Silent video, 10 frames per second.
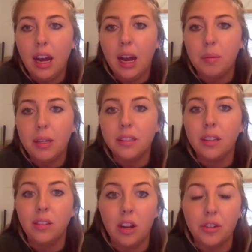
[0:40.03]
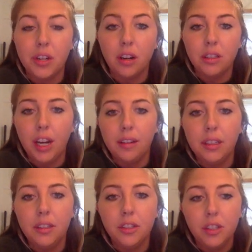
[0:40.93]
is the laundry art
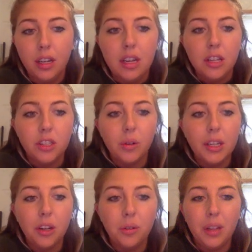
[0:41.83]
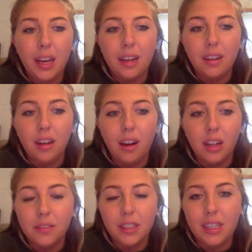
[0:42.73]
challenge. So I know that all
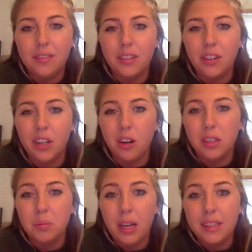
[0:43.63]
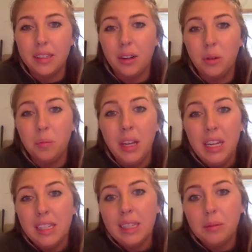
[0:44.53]
of us have different art supplies at home.
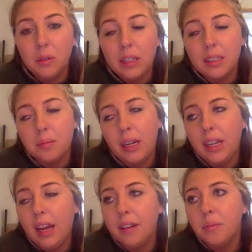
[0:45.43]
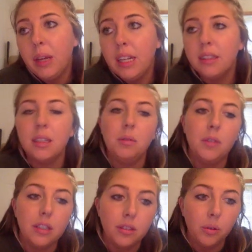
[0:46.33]
Some of us might have paint, some of
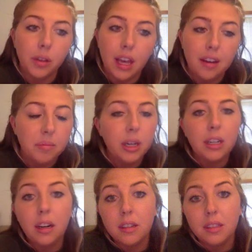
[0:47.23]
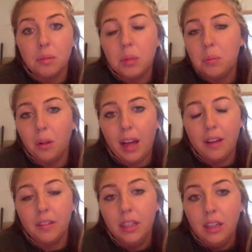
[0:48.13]
us only have markers, some people have
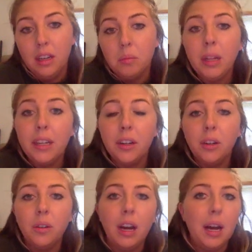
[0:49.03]
Play-Doh,